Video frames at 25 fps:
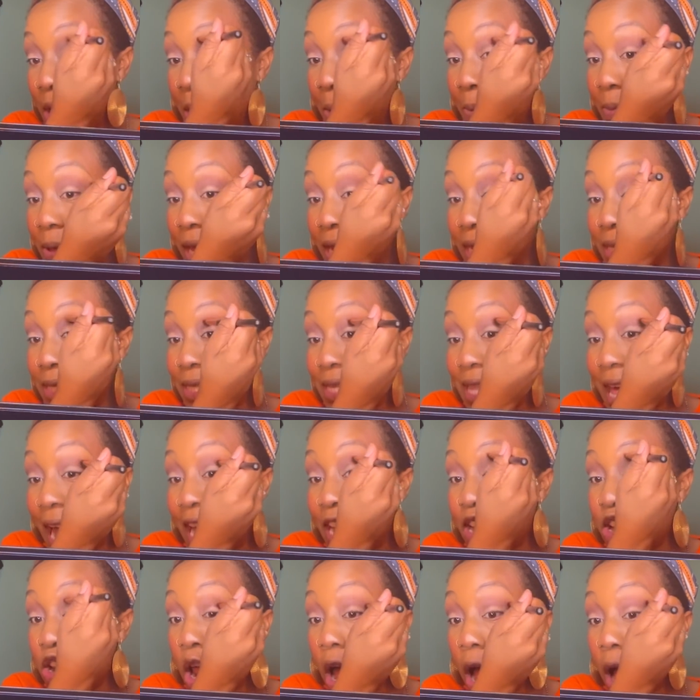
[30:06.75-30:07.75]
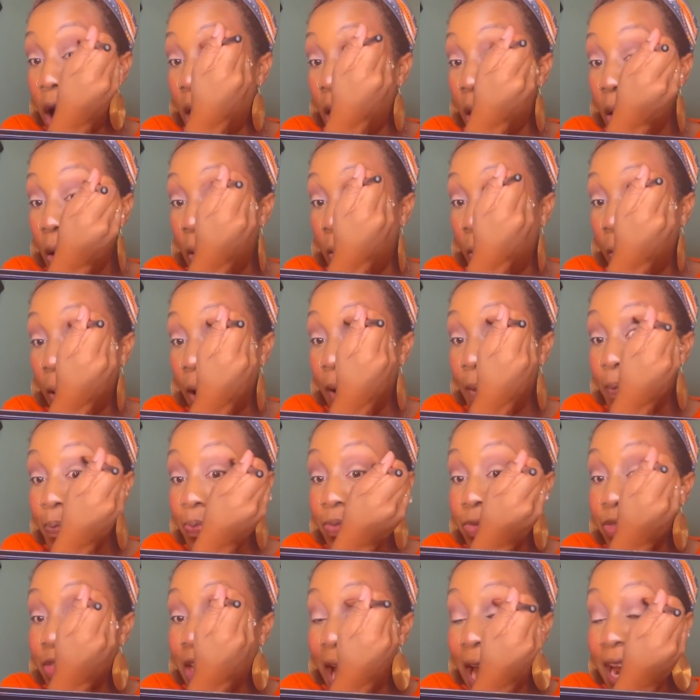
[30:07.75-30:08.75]
because they know
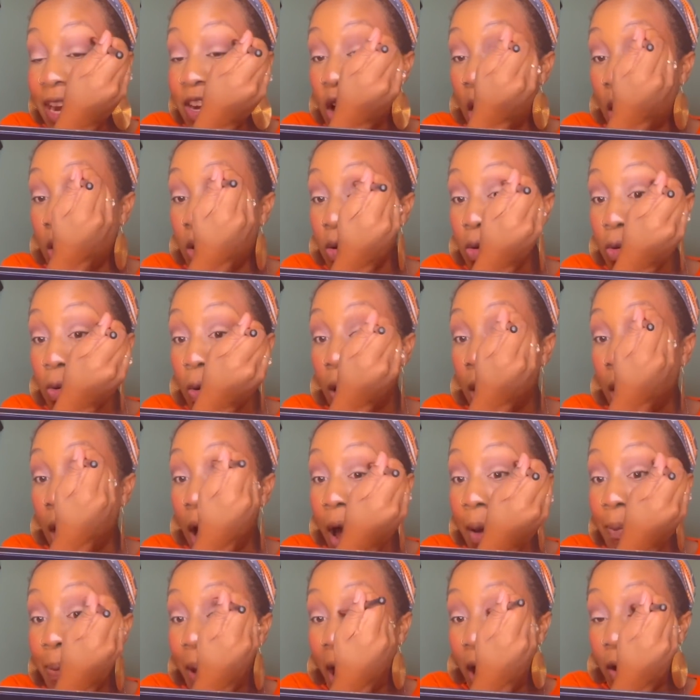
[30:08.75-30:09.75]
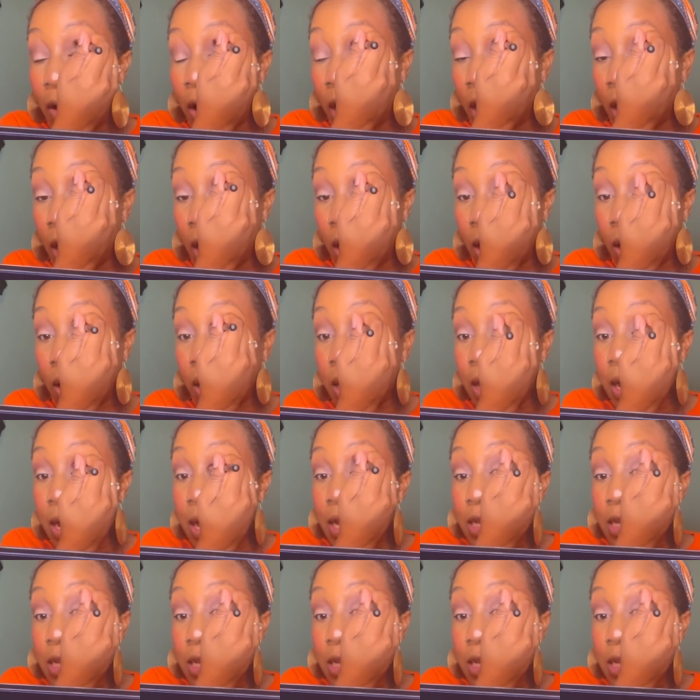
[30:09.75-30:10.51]
about her.